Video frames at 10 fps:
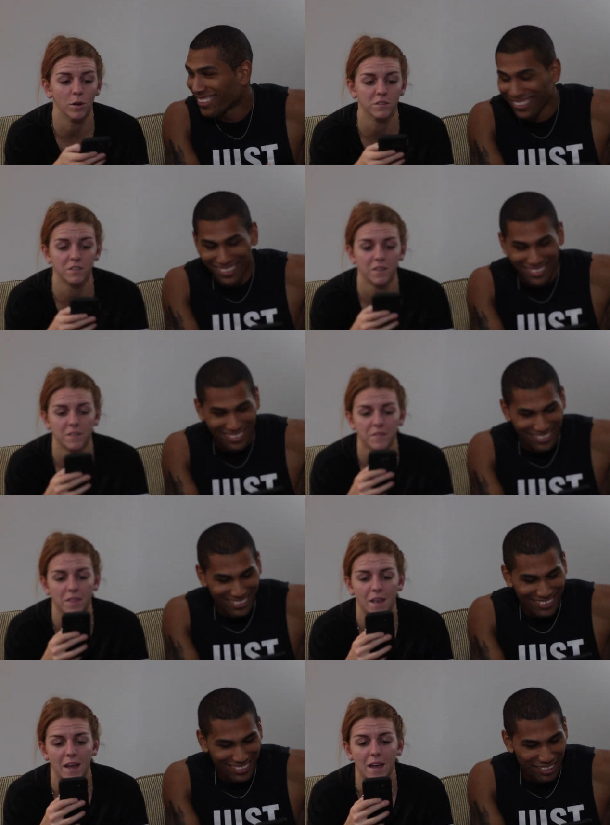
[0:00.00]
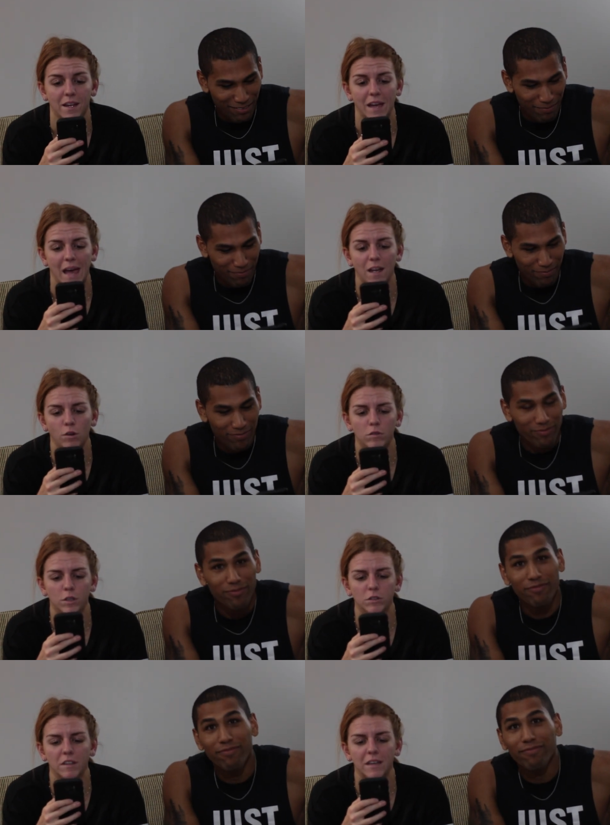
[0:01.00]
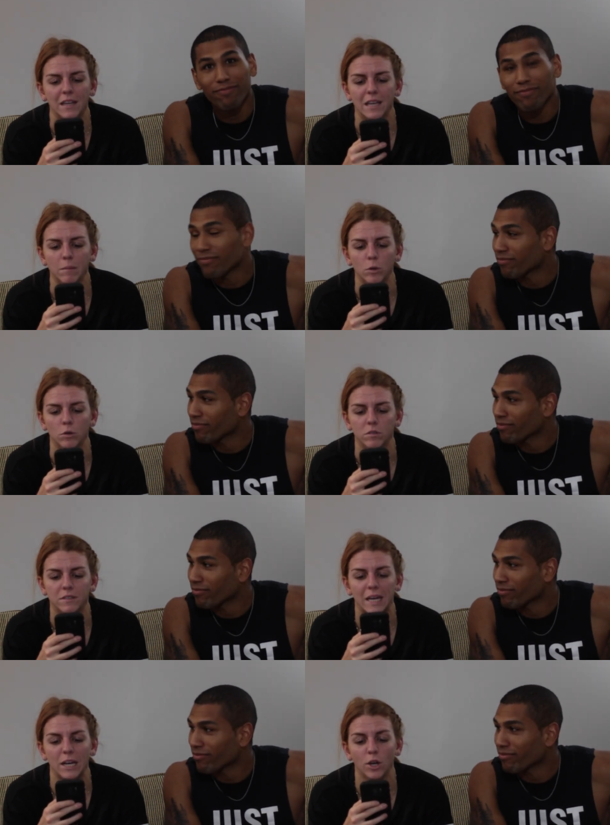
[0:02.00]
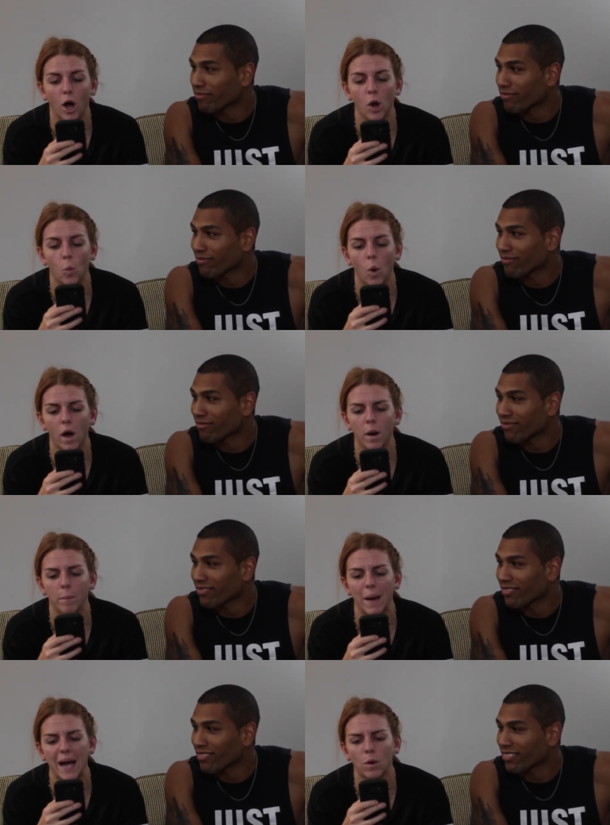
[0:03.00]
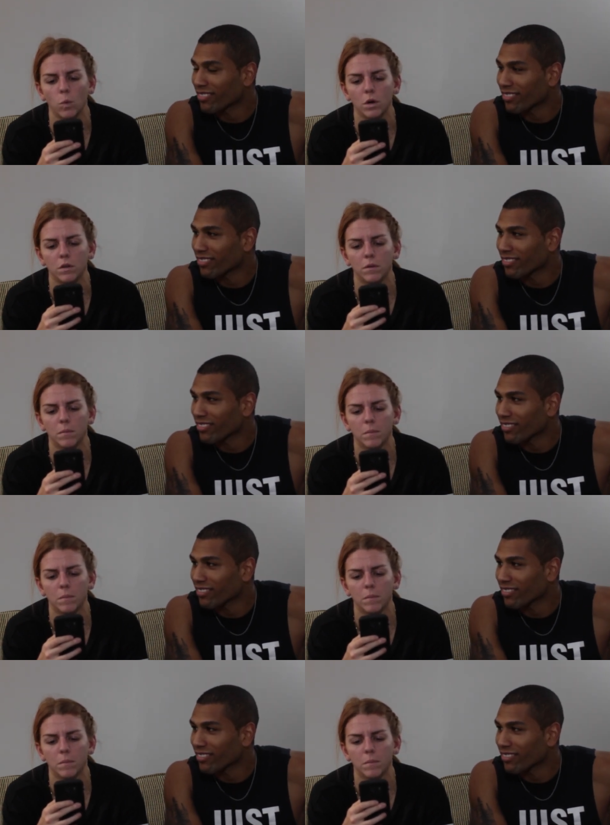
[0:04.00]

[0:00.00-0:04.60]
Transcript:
Speaker 1: Goals. Kangaroos and emus cannot walk backward.